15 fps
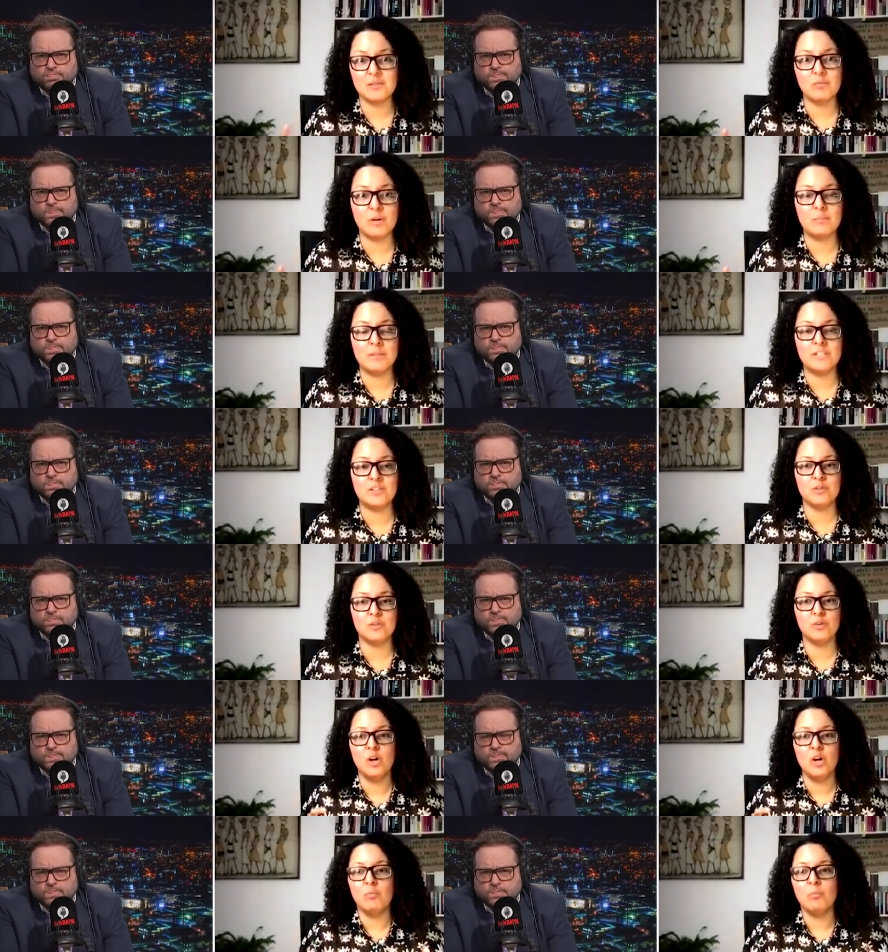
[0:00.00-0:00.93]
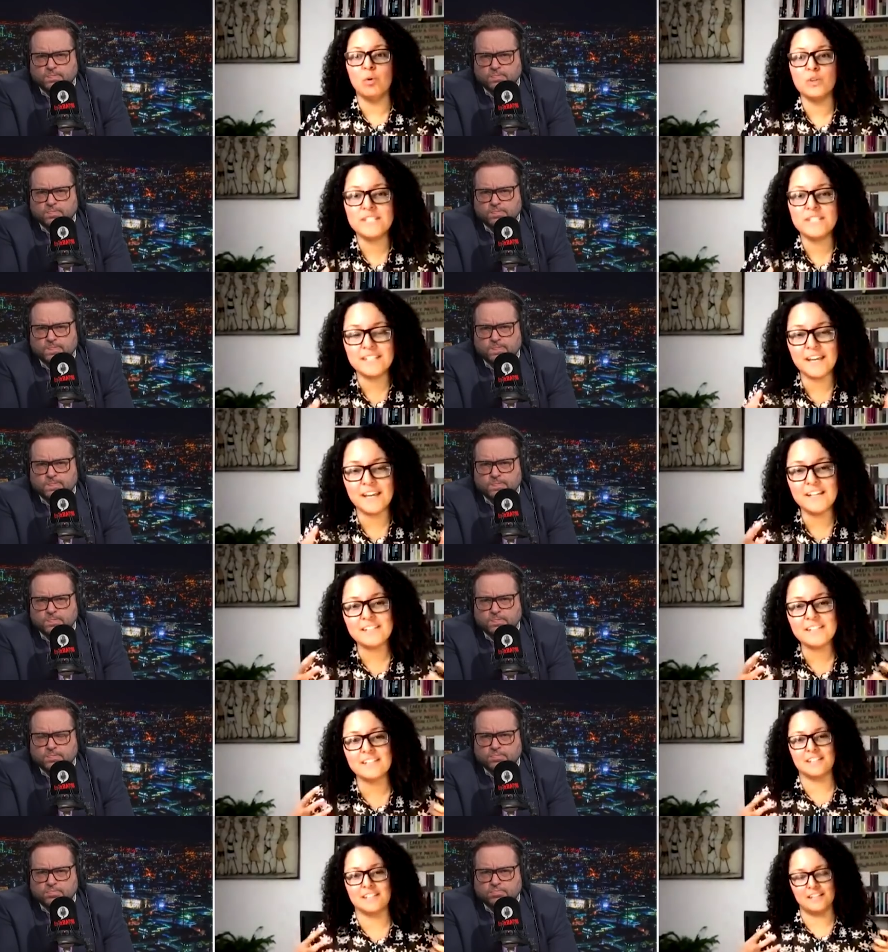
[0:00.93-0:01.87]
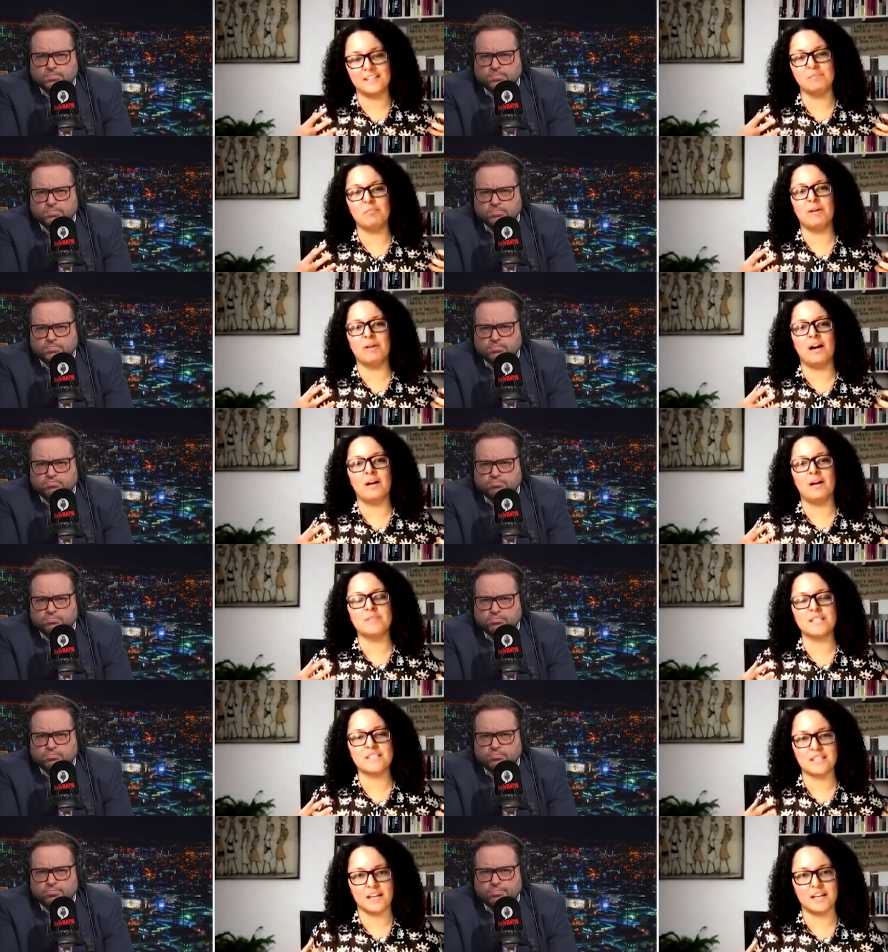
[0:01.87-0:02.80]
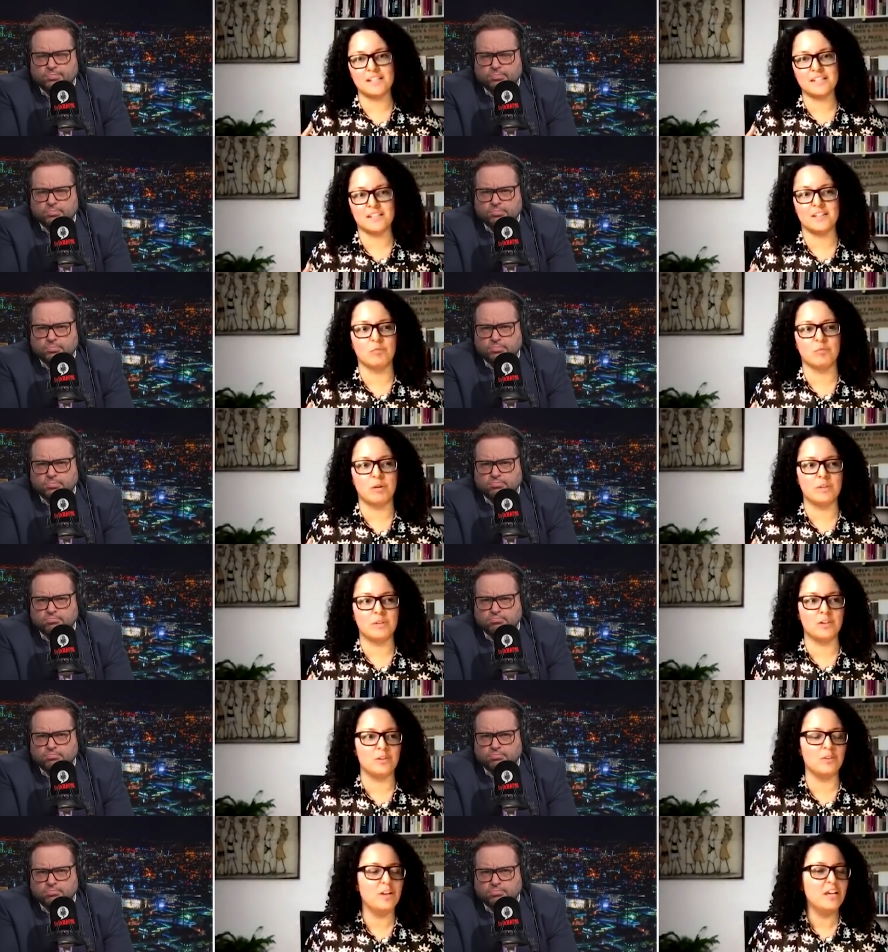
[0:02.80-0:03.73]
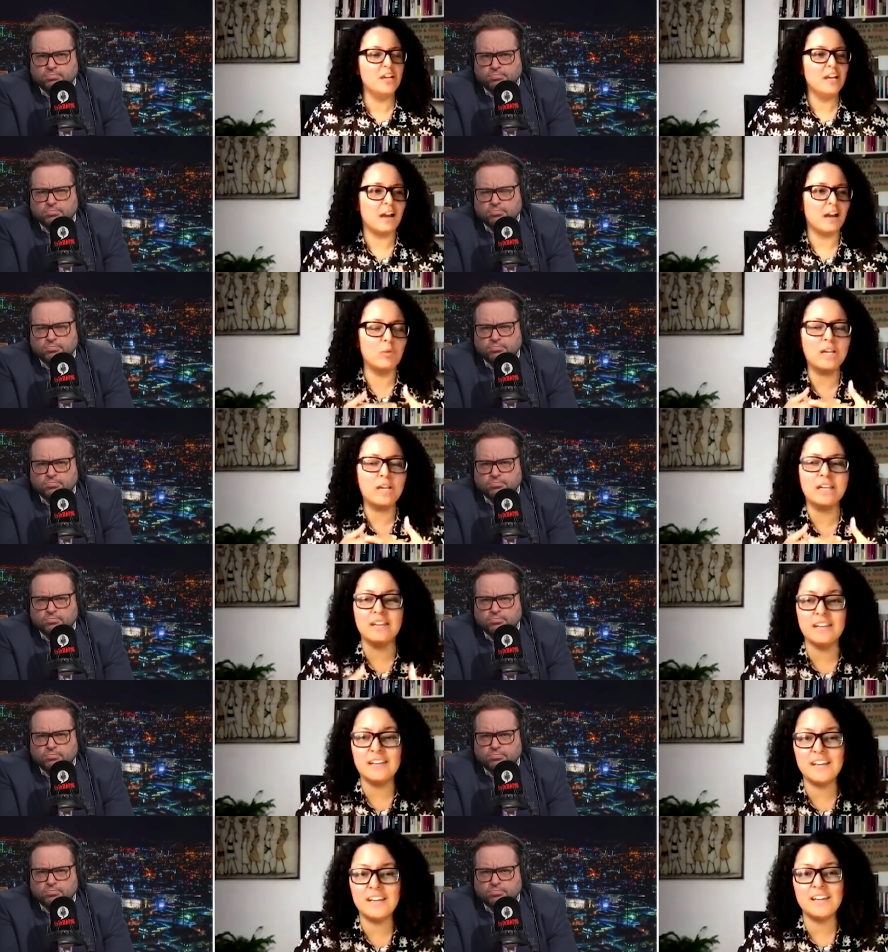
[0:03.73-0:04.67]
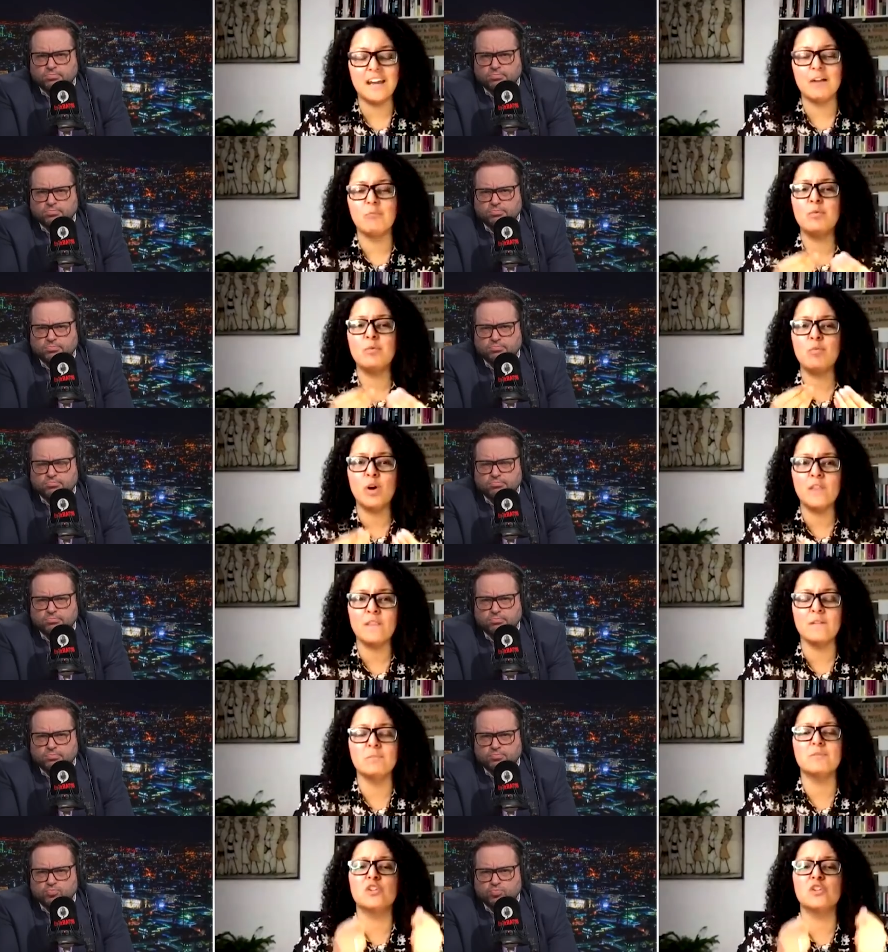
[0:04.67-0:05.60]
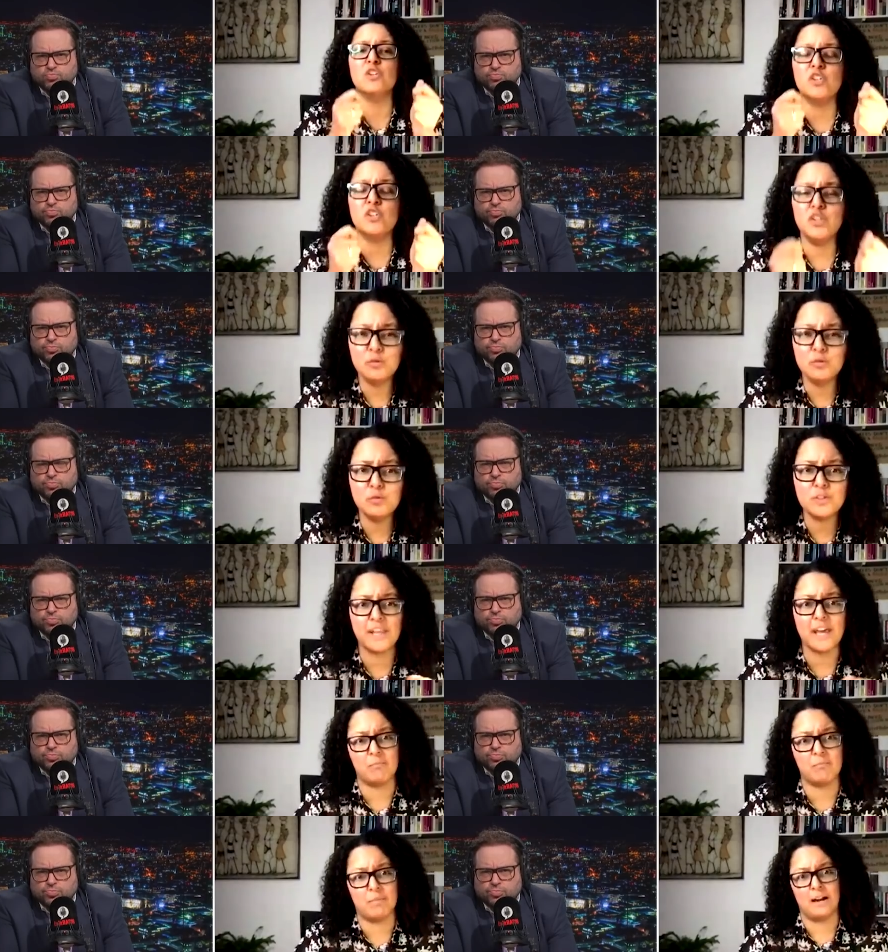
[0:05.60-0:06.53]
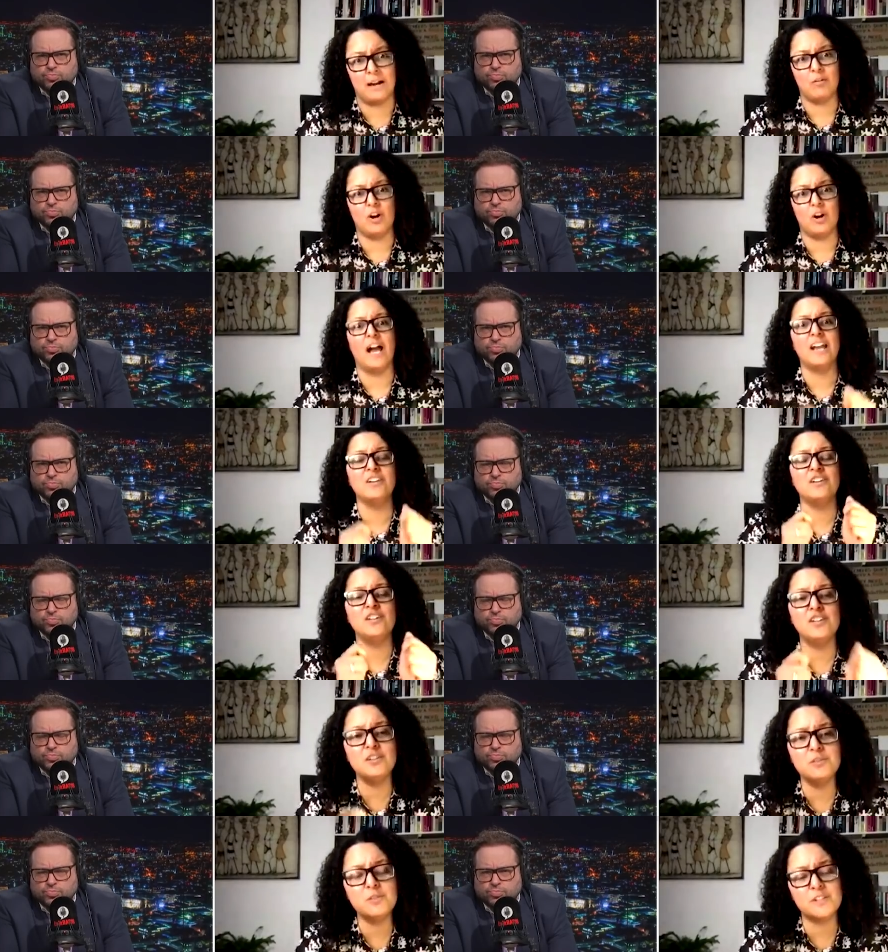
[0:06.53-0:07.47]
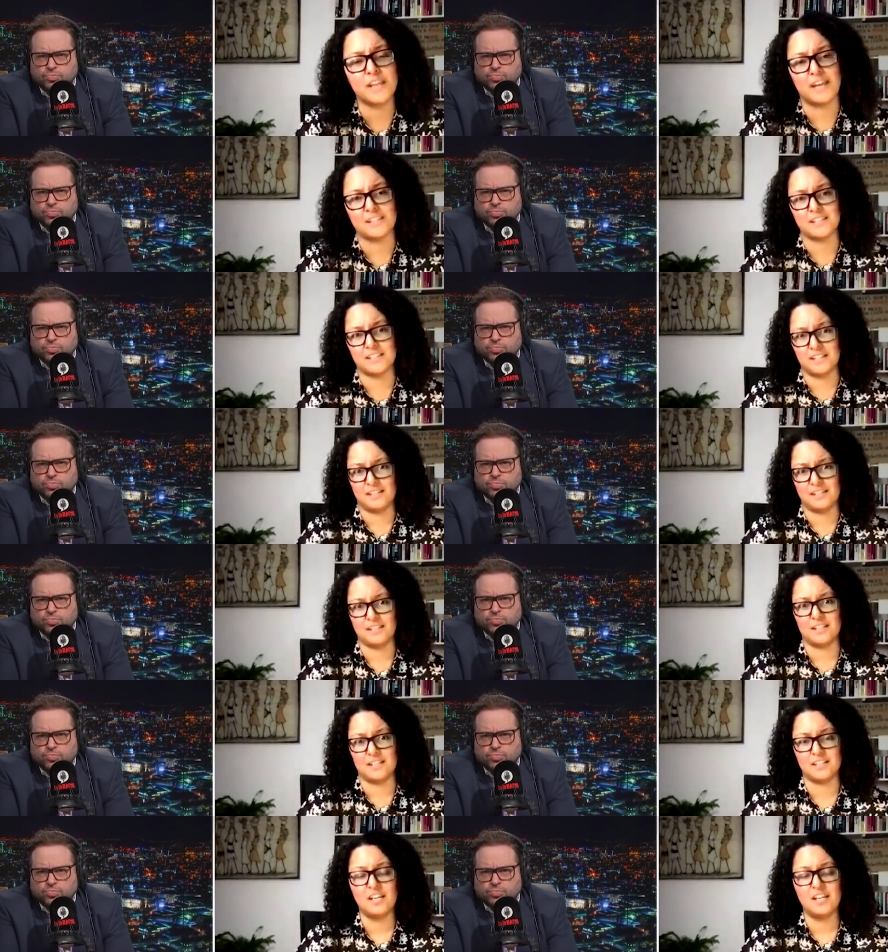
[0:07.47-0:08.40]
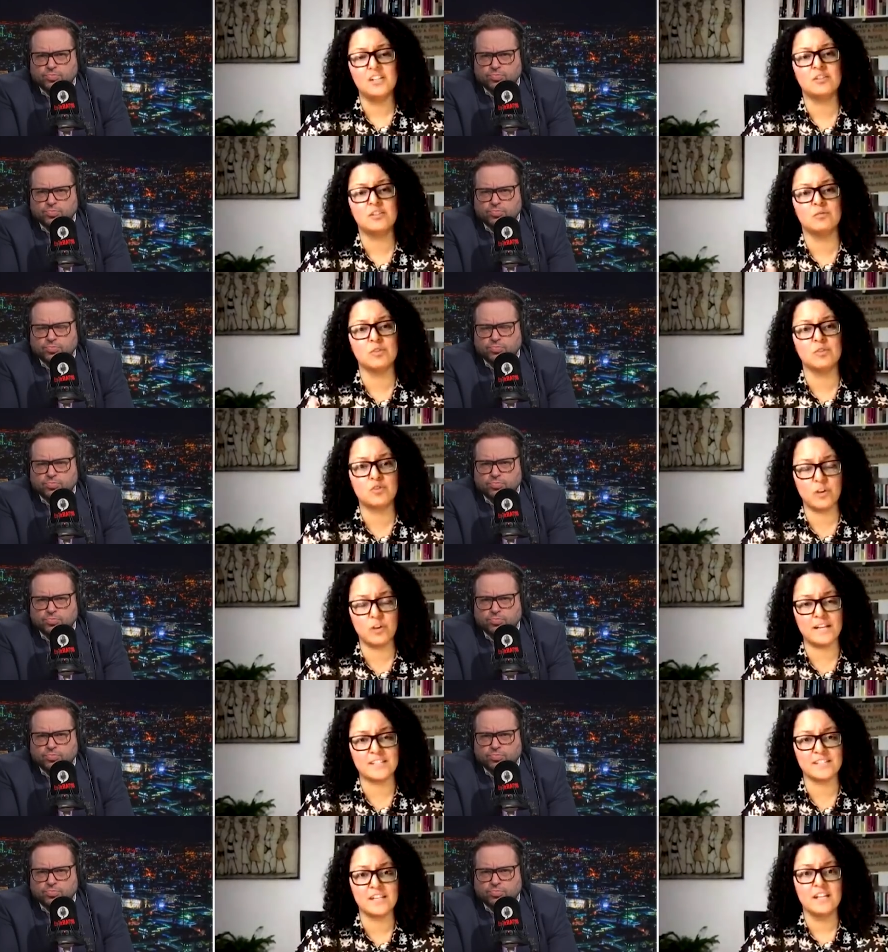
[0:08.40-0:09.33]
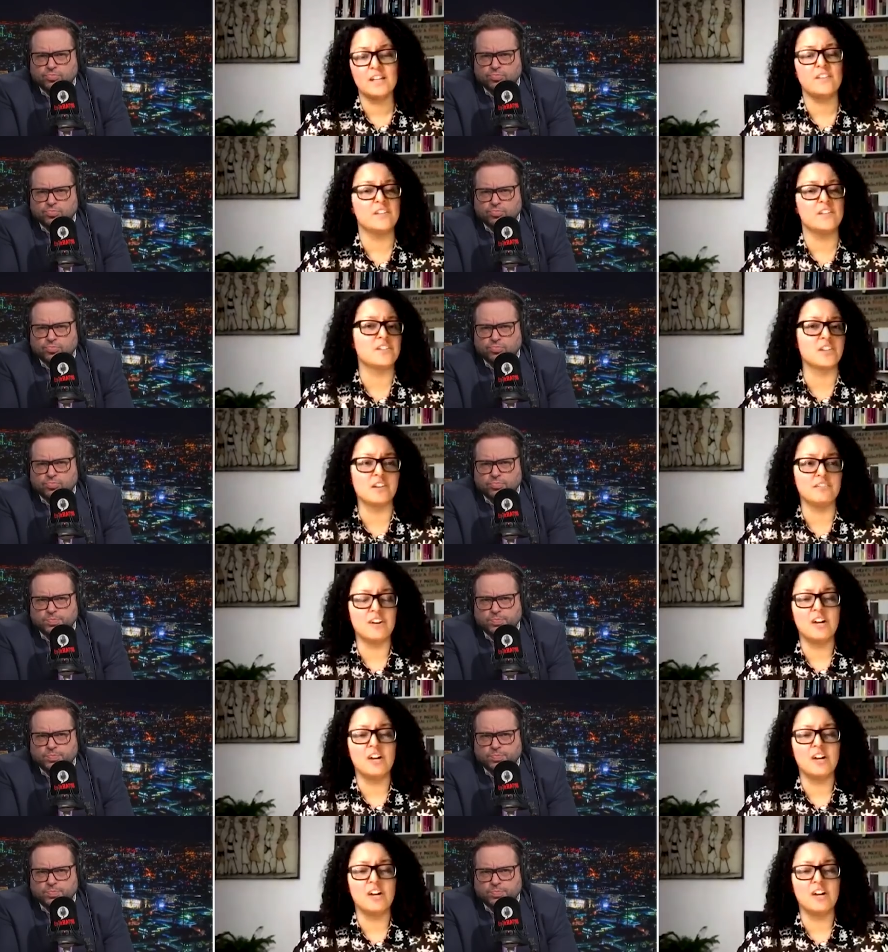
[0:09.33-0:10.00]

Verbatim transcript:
Speaker 1: do, more status in um, society than women do. And we need and we want them to use that power and use that status to address this sort of